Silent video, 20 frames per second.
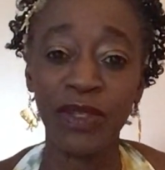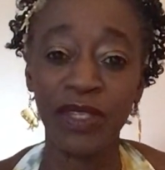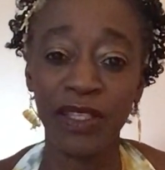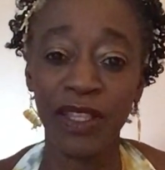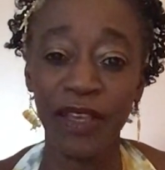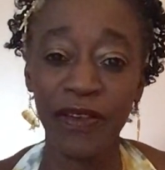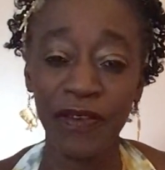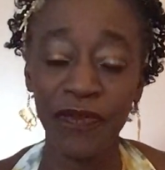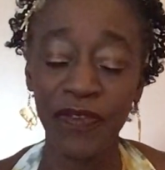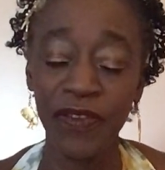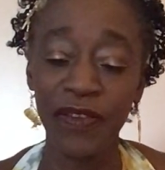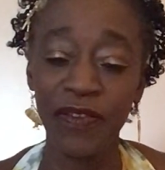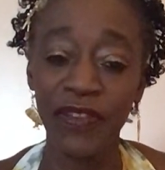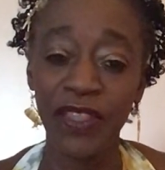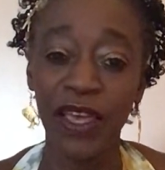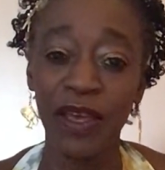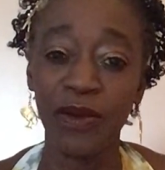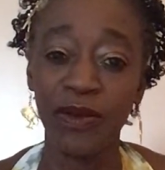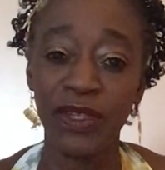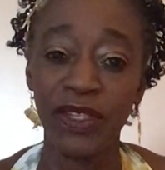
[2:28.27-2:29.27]
The fifth
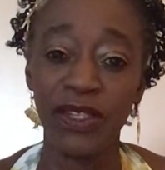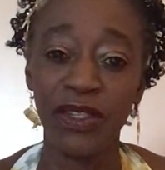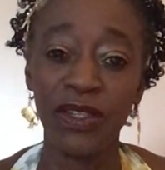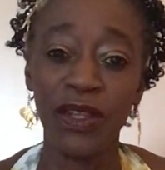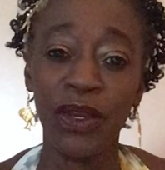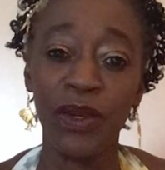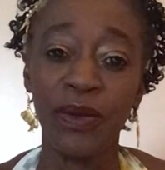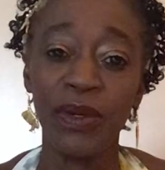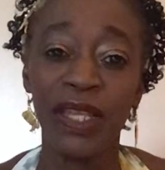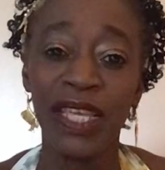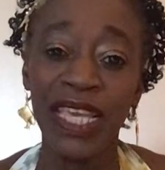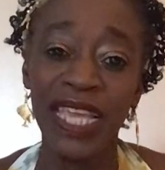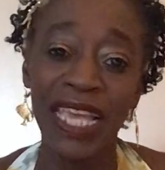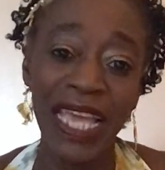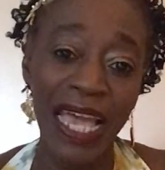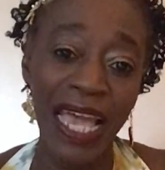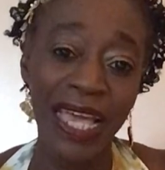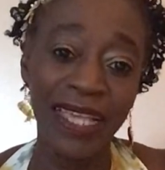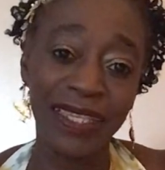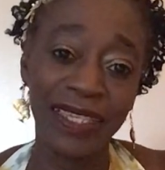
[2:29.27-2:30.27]
house is known
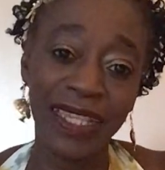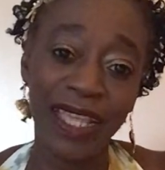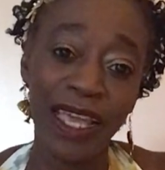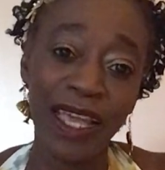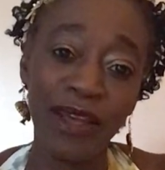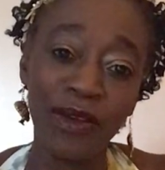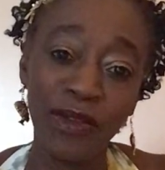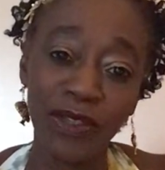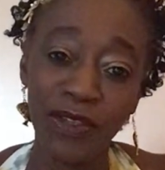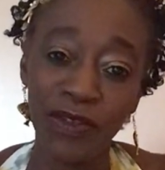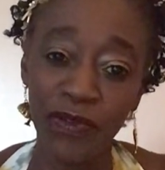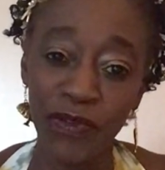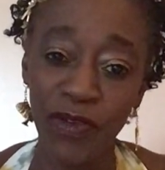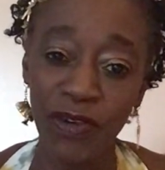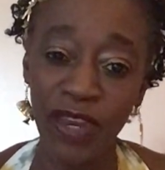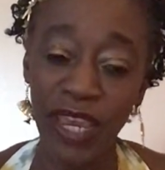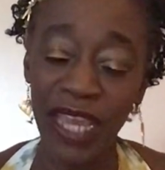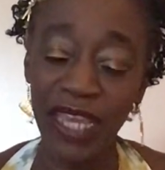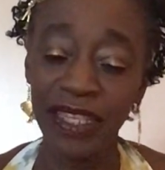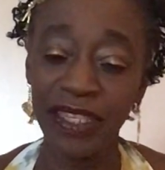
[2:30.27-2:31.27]
as the house of
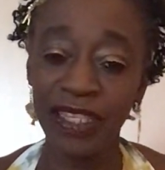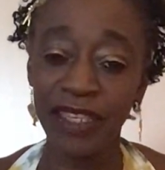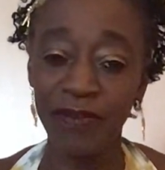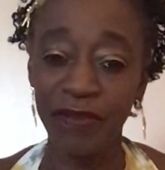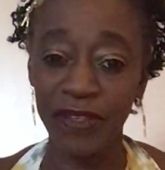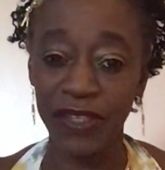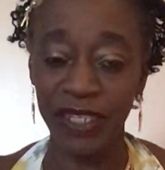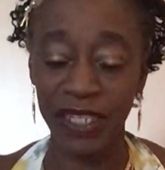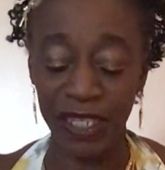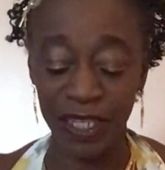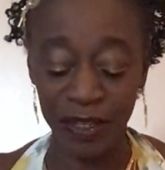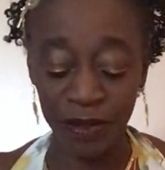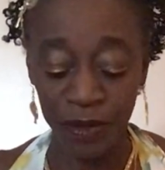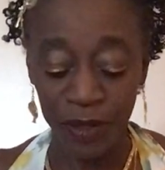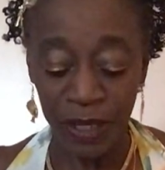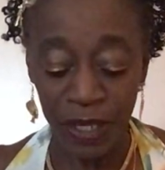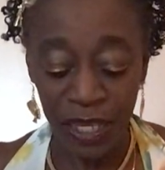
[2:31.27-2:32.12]
creativity.